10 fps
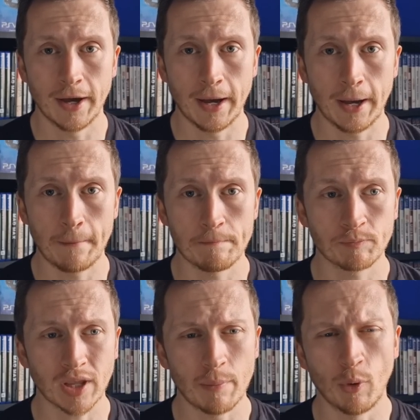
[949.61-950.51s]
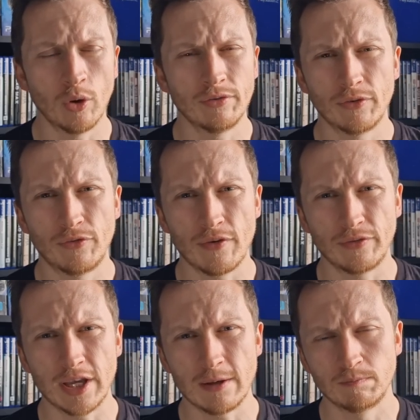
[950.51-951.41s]
Um, I bought it for
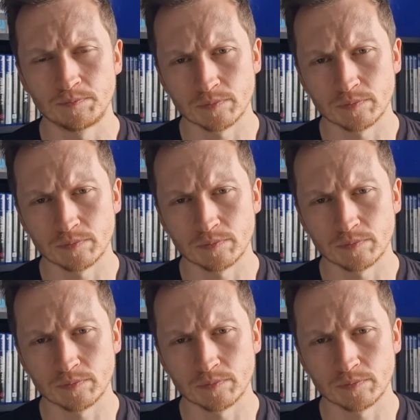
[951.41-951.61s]
fifty.